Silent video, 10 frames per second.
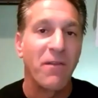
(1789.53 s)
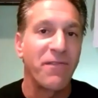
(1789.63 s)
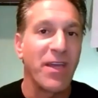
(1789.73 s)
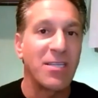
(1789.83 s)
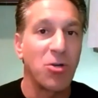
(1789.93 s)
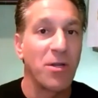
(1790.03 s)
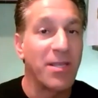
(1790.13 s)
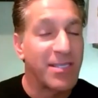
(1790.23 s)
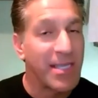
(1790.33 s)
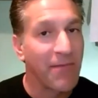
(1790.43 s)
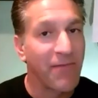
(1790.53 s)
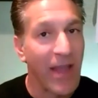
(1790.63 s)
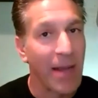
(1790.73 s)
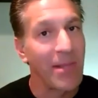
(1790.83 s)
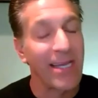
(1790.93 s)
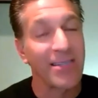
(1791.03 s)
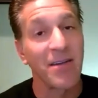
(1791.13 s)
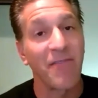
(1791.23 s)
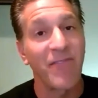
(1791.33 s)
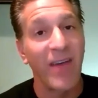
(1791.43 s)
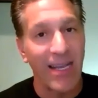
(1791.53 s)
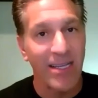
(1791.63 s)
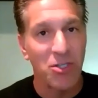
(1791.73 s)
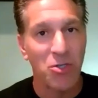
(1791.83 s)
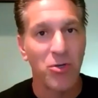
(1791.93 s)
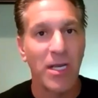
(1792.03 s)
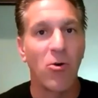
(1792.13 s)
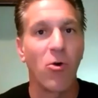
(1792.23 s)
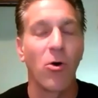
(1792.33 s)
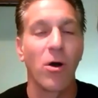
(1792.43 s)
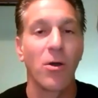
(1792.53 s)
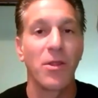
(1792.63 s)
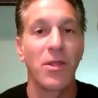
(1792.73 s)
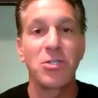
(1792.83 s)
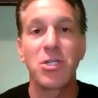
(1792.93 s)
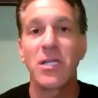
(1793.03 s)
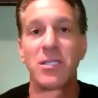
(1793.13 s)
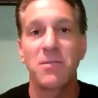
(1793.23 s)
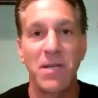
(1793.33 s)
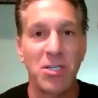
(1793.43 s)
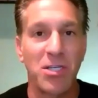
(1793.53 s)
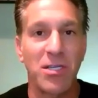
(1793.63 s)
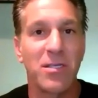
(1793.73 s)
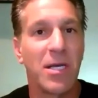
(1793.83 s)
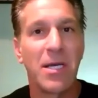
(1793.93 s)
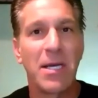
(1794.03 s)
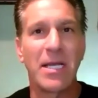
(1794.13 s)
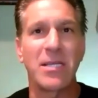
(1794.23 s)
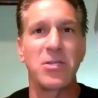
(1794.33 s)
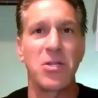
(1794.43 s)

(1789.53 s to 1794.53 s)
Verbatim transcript: figs are in the same family as the ficus tree or the genus species is